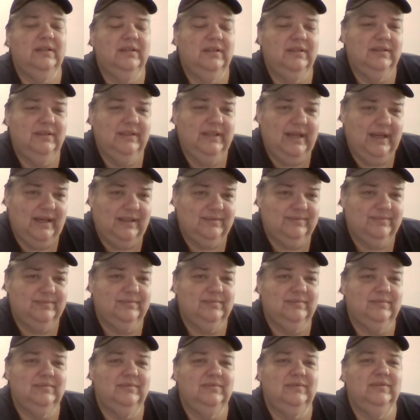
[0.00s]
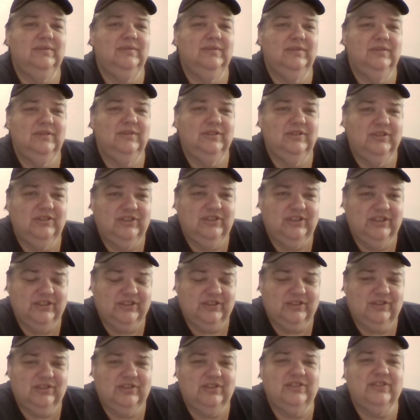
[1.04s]
Yeah.
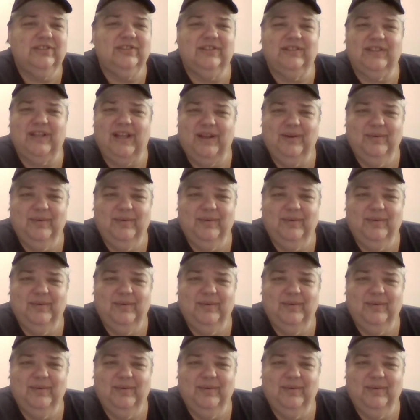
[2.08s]
Just stay.